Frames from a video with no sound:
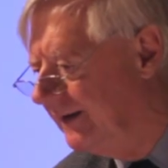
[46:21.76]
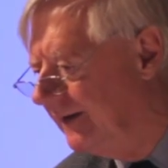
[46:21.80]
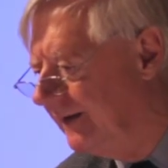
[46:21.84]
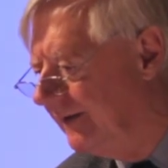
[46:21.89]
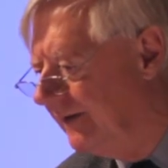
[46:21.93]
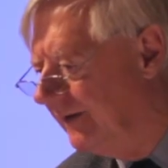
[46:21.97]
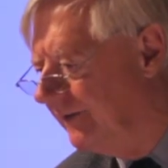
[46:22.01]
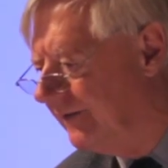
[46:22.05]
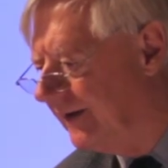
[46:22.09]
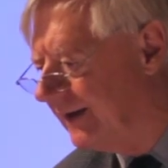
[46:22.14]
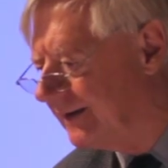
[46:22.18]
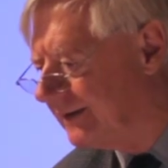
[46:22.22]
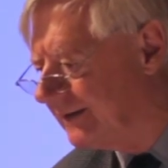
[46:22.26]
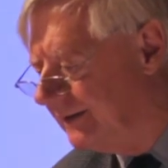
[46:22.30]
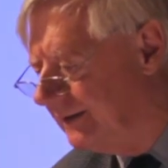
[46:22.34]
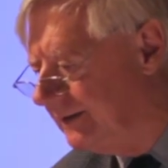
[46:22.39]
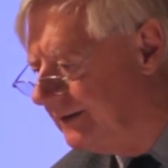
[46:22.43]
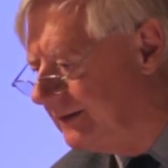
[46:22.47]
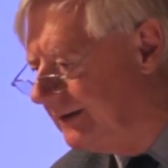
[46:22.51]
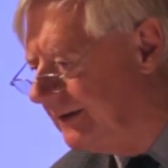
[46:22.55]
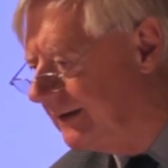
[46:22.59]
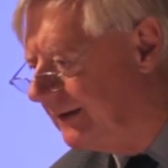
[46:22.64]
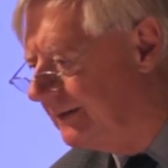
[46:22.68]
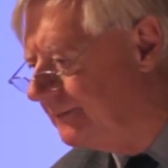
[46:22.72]
that
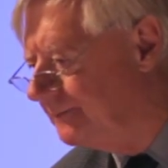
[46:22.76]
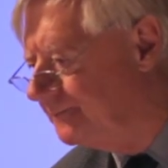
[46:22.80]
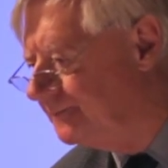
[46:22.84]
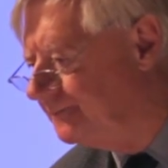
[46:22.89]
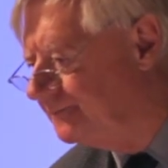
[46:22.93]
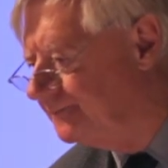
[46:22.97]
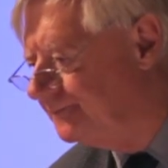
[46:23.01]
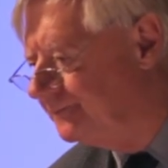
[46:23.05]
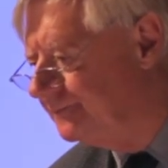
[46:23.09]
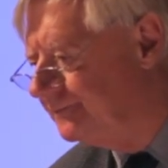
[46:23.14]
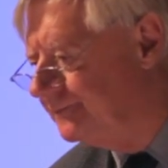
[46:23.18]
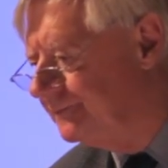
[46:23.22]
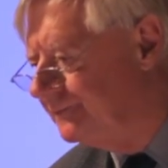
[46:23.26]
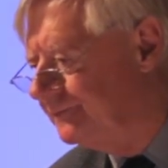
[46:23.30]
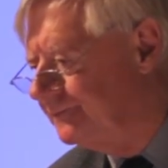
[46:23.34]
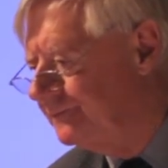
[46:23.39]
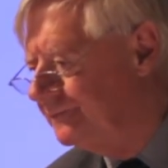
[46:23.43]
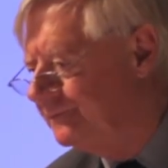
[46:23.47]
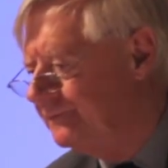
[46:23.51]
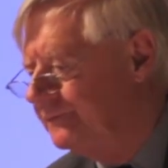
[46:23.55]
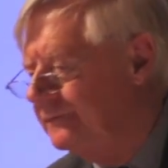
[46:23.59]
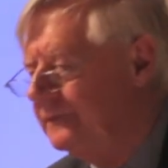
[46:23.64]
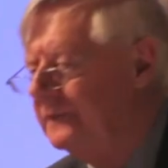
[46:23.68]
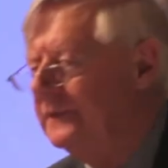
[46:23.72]

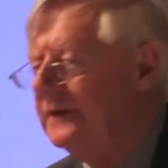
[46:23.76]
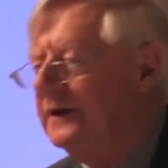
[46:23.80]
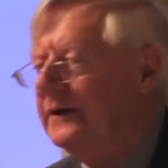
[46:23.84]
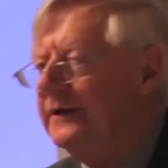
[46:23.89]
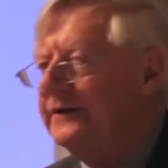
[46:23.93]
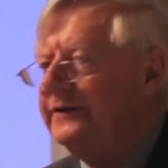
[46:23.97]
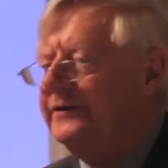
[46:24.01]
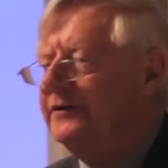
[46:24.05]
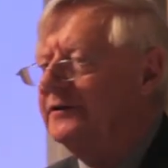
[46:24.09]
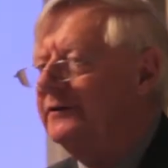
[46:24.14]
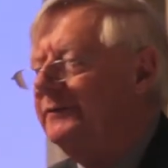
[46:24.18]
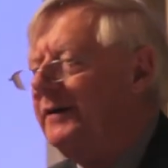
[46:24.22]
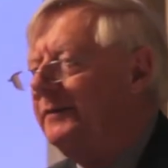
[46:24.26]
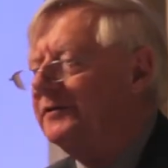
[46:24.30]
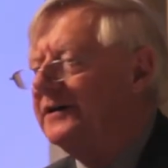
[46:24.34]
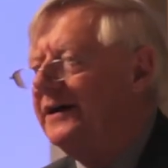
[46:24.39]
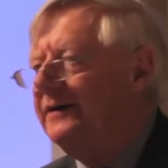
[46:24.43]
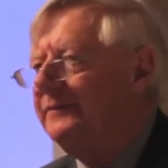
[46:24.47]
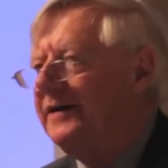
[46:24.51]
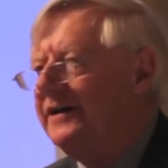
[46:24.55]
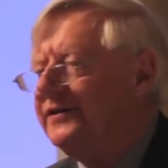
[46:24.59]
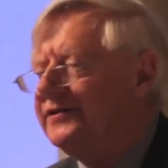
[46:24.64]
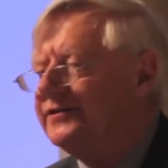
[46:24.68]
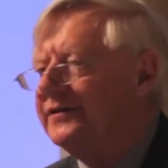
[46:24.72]
you remember
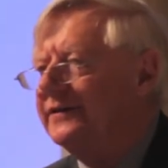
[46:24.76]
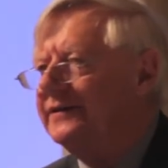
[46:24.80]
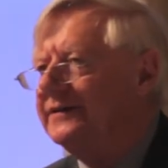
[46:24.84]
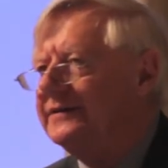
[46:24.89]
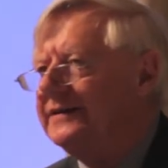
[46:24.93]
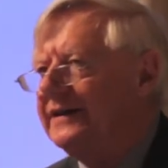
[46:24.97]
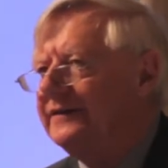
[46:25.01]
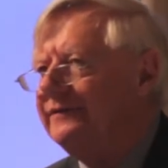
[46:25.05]
I mentioned at